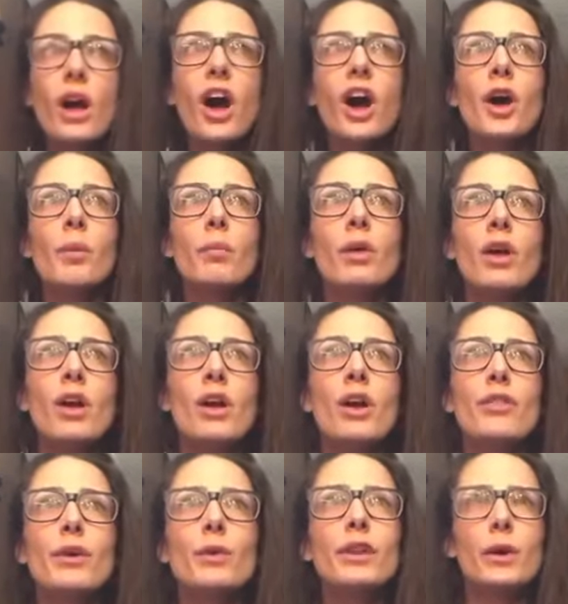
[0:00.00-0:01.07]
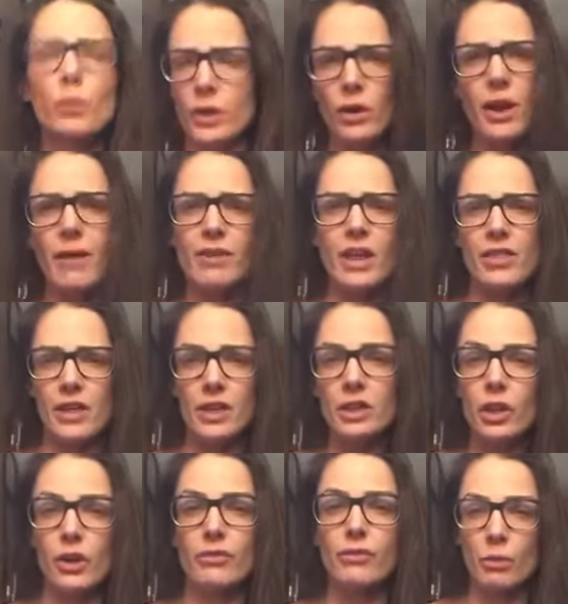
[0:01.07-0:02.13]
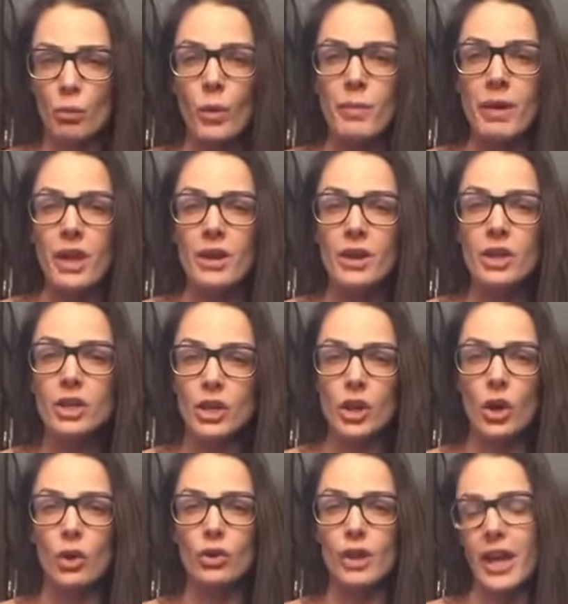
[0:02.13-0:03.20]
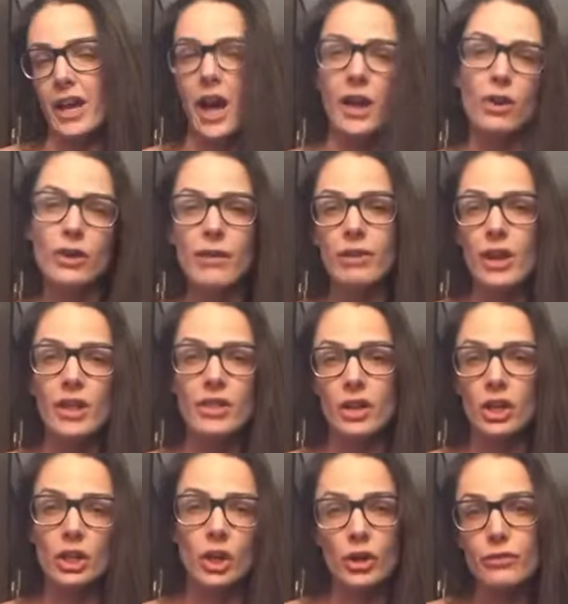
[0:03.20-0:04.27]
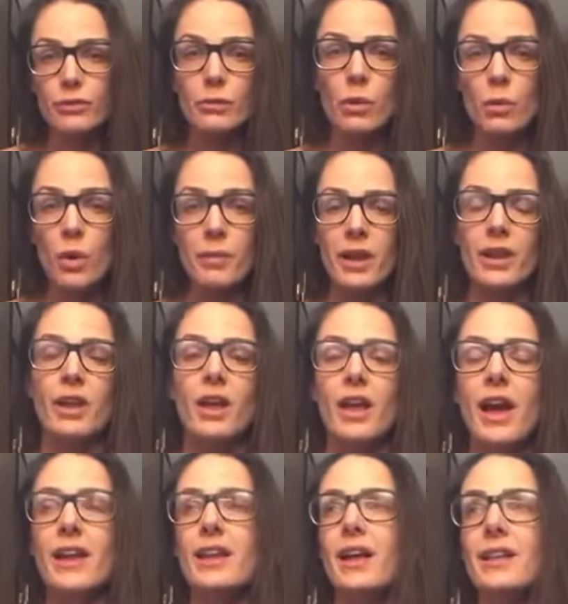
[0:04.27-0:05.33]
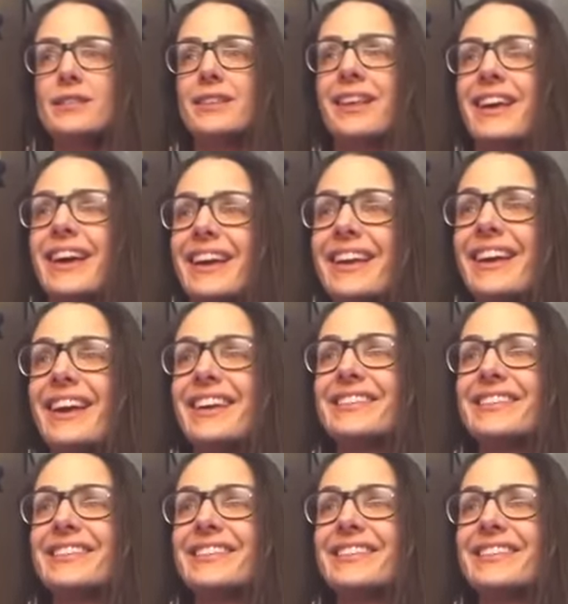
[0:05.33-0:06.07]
They were like, we don't have anything to learn from women, you know, like, I don't have anything to learn from a woman. And it's like